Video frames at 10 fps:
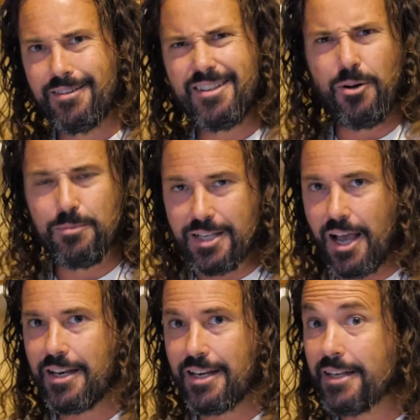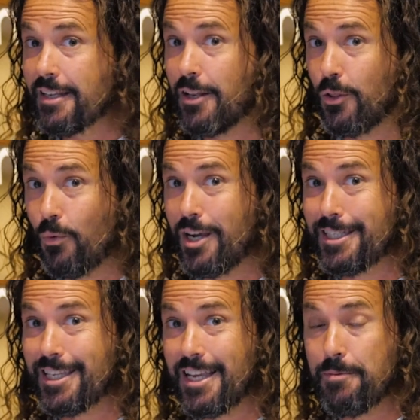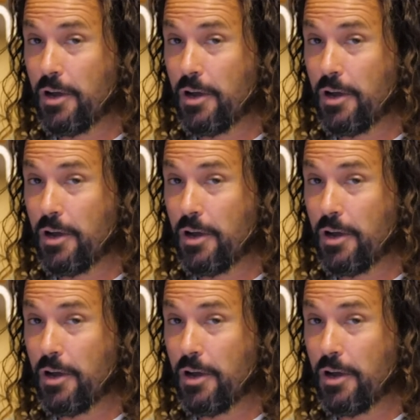I'm starting to get down in the weeds here,